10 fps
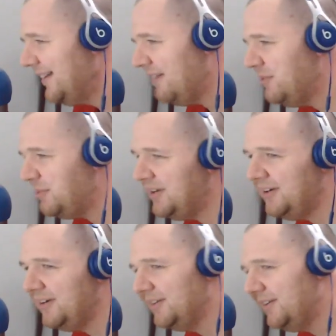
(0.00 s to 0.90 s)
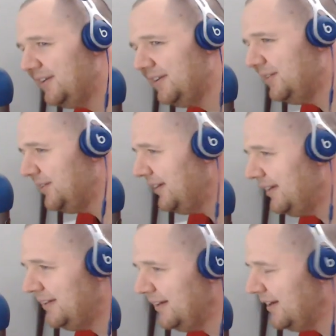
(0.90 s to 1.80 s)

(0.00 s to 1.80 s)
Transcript: have a beer, eat a